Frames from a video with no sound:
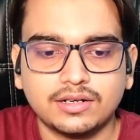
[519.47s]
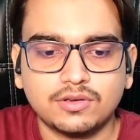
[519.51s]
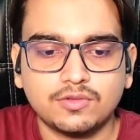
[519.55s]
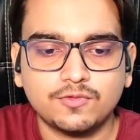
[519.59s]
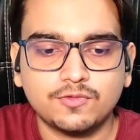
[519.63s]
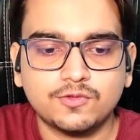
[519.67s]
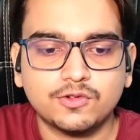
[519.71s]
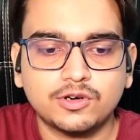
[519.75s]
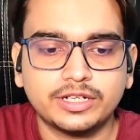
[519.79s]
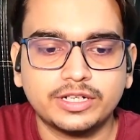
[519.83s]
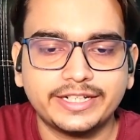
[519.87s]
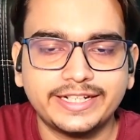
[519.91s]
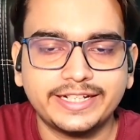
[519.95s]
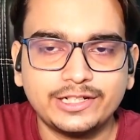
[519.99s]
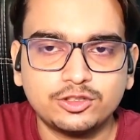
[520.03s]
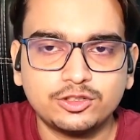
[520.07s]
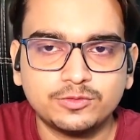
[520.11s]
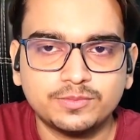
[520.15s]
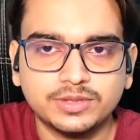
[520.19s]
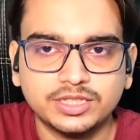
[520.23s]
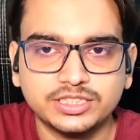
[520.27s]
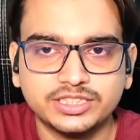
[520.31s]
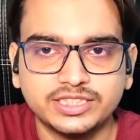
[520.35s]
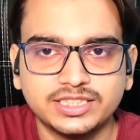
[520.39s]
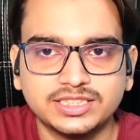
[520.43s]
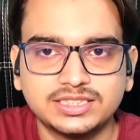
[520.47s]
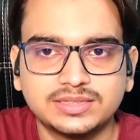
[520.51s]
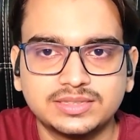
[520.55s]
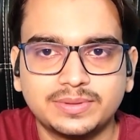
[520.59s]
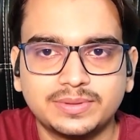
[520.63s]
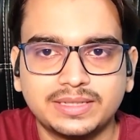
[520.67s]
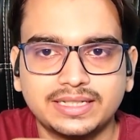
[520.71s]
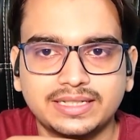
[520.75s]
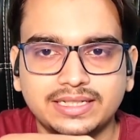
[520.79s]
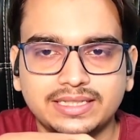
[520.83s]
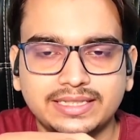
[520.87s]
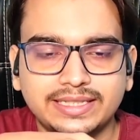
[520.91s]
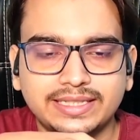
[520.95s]
wanting to purchase,
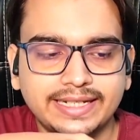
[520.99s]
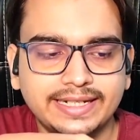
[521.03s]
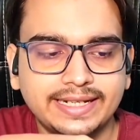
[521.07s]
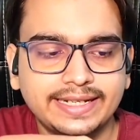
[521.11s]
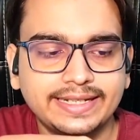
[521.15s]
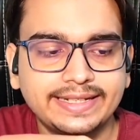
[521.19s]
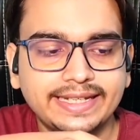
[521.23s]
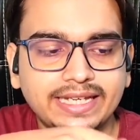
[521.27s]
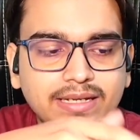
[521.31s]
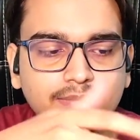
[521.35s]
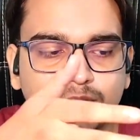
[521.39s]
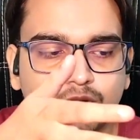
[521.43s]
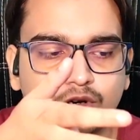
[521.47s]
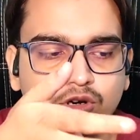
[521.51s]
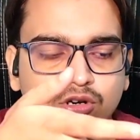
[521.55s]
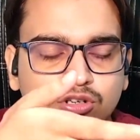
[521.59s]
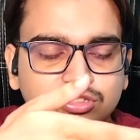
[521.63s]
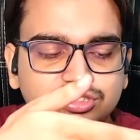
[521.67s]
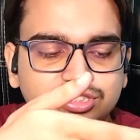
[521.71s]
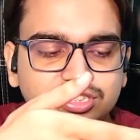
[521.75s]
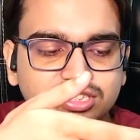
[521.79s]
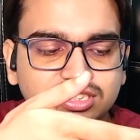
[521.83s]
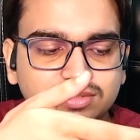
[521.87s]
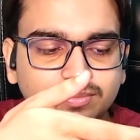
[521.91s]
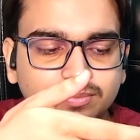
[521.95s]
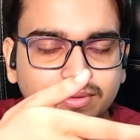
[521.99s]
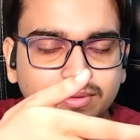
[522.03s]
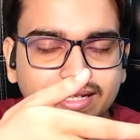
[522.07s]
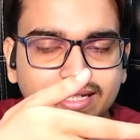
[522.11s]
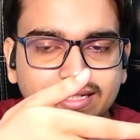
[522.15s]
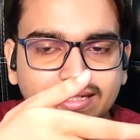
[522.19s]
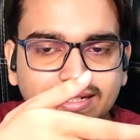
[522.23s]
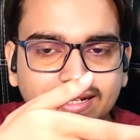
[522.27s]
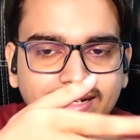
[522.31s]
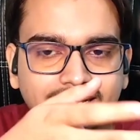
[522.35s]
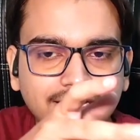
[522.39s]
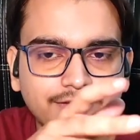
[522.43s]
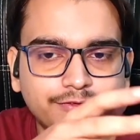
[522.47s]
but then I came across this
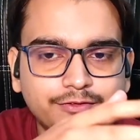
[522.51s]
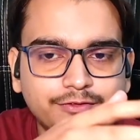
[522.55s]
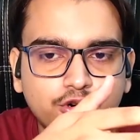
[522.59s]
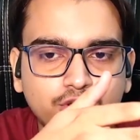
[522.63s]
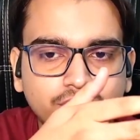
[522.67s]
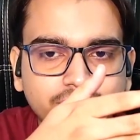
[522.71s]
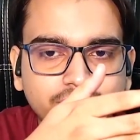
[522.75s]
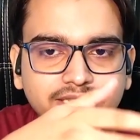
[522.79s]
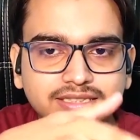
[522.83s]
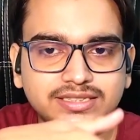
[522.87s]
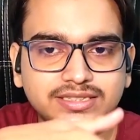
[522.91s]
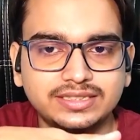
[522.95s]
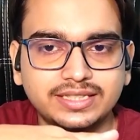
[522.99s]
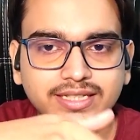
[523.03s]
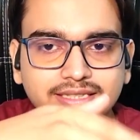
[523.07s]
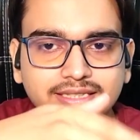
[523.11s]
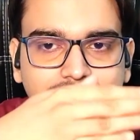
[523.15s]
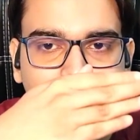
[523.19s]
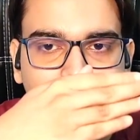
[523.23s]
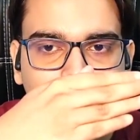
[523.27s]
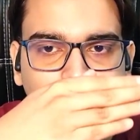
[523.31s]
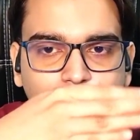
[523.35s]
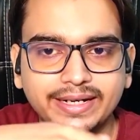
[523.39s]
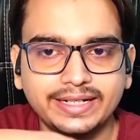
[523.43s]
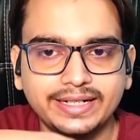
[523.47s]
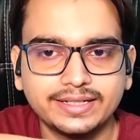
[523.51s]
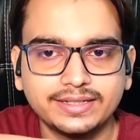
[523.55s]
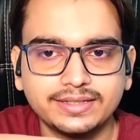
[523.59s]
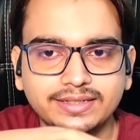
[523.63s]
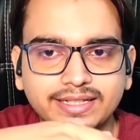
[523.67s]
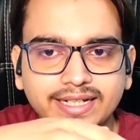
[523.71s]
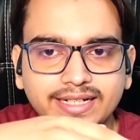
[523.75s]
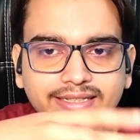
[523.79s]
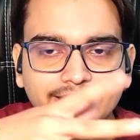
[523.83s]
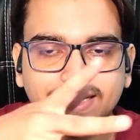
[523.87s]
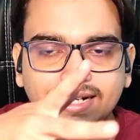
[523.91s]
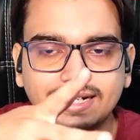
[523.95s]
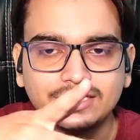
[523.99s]
mic and I found these things better
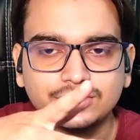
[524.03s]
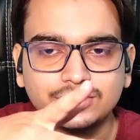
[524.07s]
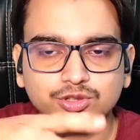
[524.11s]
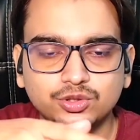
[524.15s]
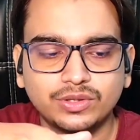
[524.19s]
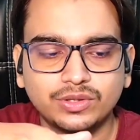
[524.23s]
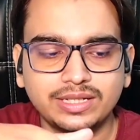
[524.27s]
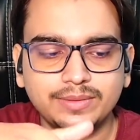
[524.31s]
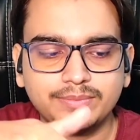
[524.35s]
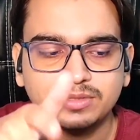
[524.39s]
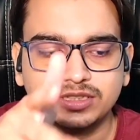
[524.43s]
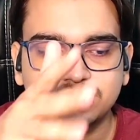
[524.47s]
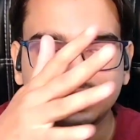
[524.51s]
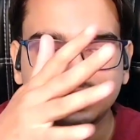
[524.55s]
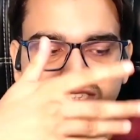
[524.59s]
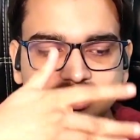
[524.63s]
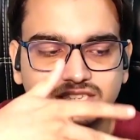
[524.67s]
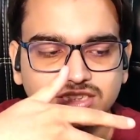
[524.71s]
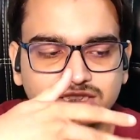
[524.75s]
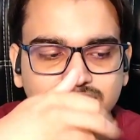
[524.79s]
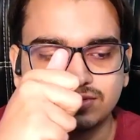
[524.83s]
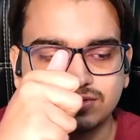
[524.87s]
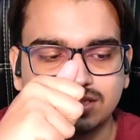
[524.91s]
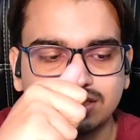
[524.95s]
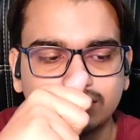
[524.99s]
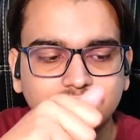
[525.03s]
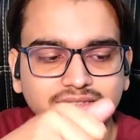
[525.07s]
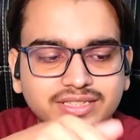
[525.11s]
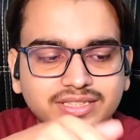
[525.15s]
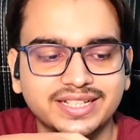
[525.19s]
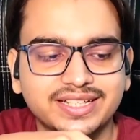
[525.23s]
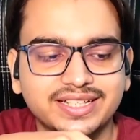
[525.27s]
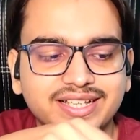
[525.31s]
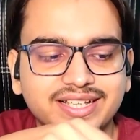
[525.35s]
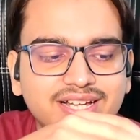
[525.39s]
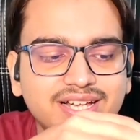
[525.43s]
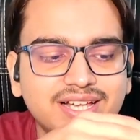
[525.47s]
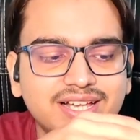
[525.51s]
than that, so I purchased this one. Okay,
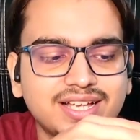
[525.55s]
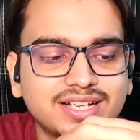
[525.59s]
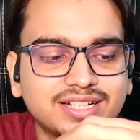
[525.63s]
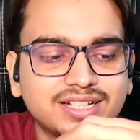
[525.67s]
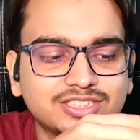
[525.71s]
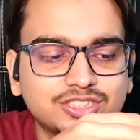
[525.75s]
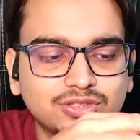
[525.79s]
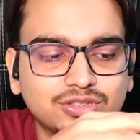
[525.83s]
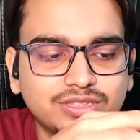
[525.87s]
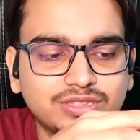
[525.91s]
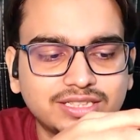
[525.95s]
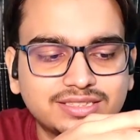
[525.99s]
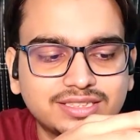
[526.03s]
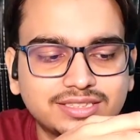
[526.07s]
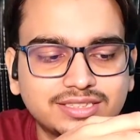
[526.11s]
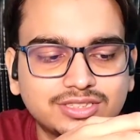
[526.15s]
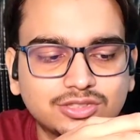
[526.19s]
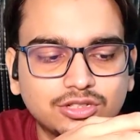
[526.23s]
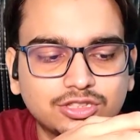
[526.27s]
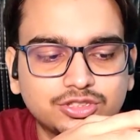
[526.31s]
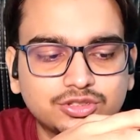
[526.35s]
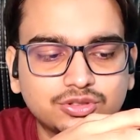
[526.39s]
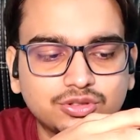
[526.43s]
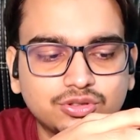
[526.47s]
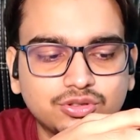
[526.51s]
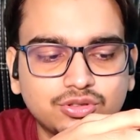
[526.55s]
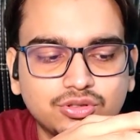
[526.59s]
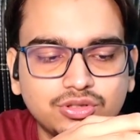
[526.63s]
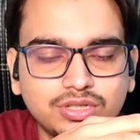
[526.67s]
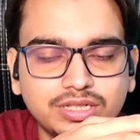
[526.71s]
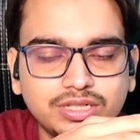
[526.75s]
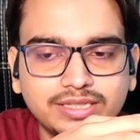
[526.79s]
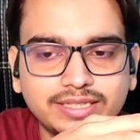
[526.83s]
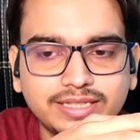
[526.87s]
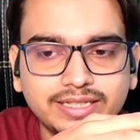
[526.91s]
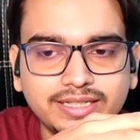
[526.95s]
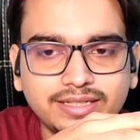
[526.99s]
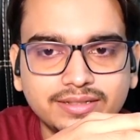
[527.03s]
so this is also a
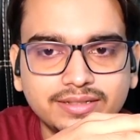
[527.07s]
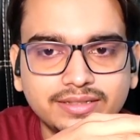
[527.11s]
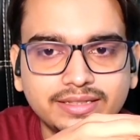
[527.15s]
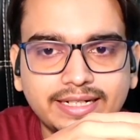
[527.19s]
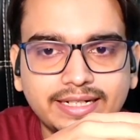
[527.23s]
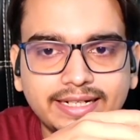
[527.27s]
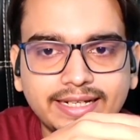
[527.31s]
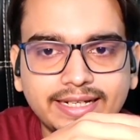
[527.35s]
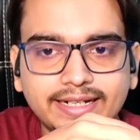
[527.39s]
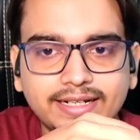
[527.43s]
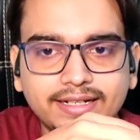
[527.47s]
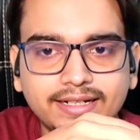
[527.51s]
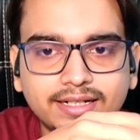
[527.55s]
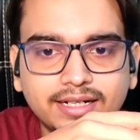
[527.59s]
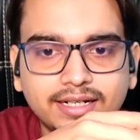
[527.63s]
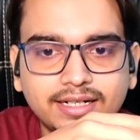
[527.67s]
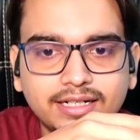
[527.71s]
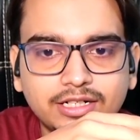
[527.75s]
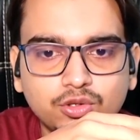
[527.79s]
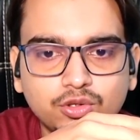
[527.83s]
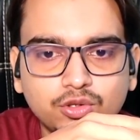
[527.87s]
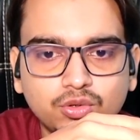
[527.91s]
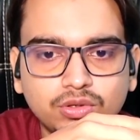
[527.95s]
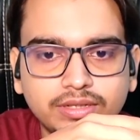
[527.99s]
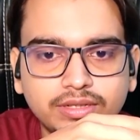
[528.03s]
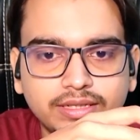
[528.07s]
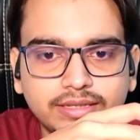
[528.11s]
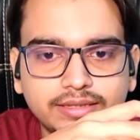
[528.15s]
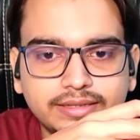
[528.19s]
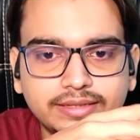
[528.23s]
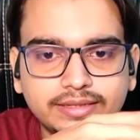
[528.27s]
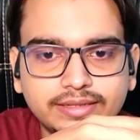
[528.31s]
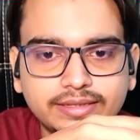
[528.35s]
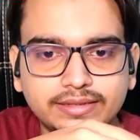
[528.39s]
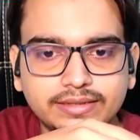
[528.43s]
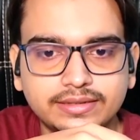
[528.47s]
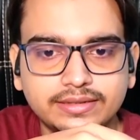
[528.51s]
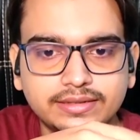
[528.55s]
good thing that I can control
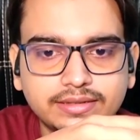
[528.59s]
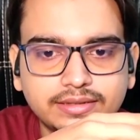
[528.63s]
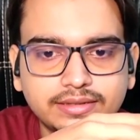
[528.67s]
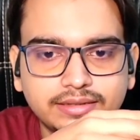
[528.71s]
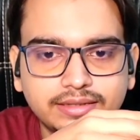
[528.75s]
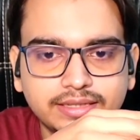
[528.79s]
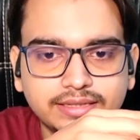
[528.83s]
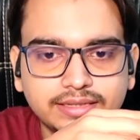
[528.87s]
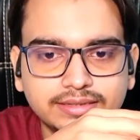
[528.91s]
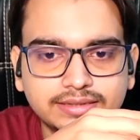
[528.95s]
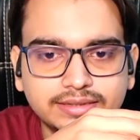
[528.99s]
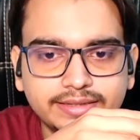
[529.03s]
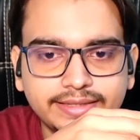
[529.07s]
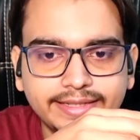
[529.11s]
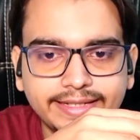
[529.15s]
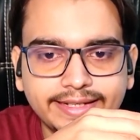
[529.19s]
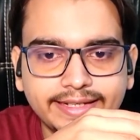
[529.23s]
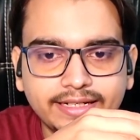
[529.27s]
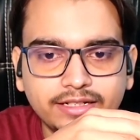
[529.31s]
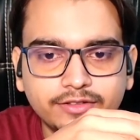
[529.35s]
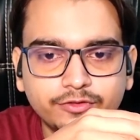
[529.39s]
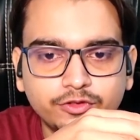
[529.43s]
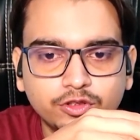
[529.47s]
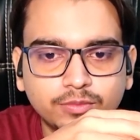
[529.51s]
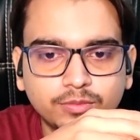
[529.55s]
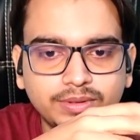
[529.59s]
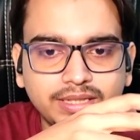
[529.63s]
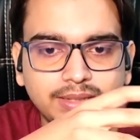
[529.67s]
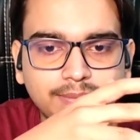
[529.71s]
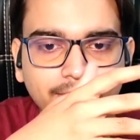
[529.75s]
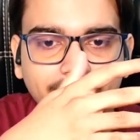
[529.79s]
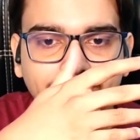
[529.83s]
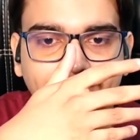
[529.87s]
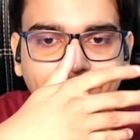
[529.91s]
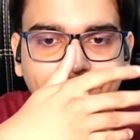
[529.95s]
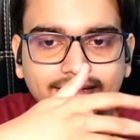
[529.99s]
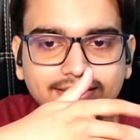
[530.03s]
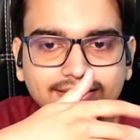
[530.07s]
this gain from the
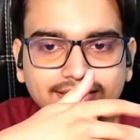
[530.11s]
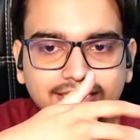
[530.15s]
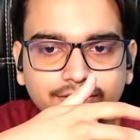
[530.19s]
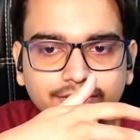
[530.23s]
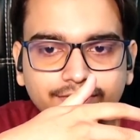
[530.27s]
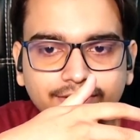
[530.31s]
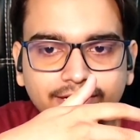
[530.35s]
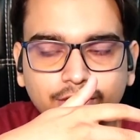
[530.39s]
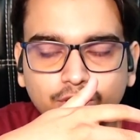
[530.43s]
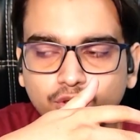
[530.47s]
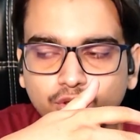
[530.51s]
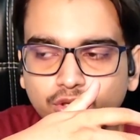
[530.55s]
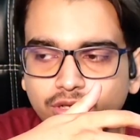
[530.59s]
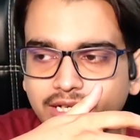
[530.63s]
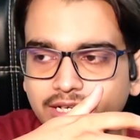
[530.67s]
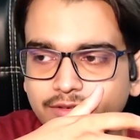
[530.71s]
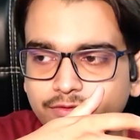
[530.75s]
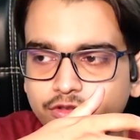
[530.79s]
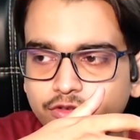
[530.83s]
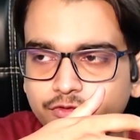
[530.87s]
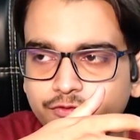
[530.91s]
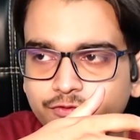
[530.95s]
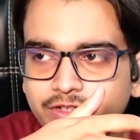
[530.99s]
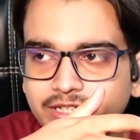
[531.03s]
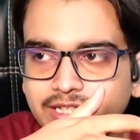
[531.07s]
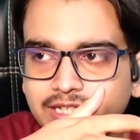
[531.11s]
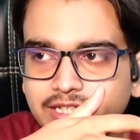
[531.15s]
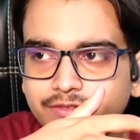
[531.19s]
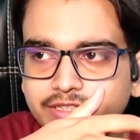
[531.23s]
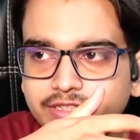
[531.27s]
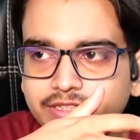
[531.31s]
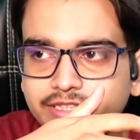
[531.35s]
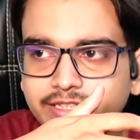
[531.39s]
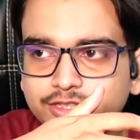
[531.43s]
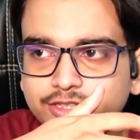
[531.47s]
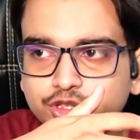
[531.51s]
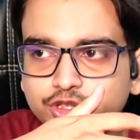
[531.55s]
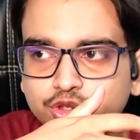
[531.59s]
mic itself. I do not have to fiddle with
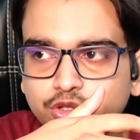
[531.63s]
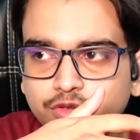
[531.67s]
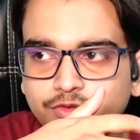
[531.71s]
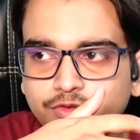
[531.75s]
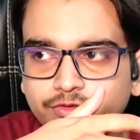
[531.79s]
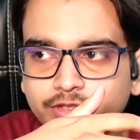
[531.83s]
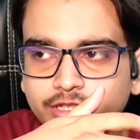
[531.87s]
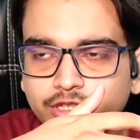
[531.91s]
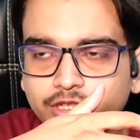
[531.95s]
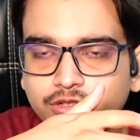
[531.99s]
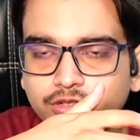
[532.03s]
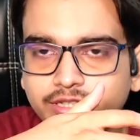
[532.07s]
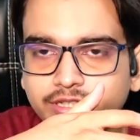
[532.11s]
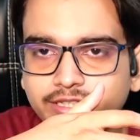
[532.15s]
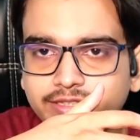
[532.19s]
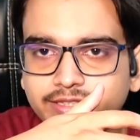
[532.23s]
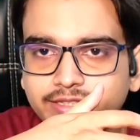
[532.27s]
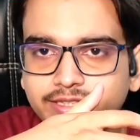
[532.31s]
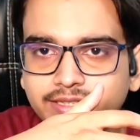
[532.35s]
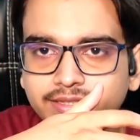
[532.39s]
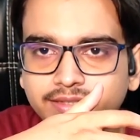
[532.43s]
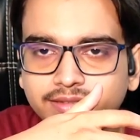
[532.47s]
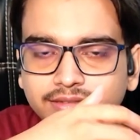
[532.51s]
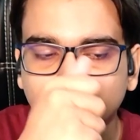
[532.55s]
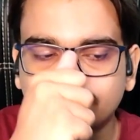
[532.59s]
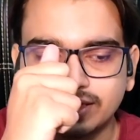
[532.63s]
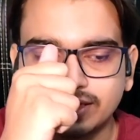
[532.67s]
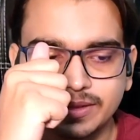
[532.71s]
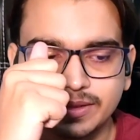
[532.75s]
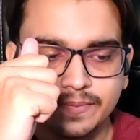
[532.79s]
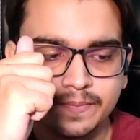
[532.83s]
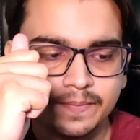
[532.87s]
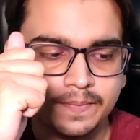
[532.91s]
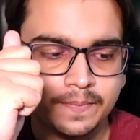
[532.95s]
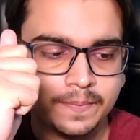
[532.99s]
any software or anything. Okay.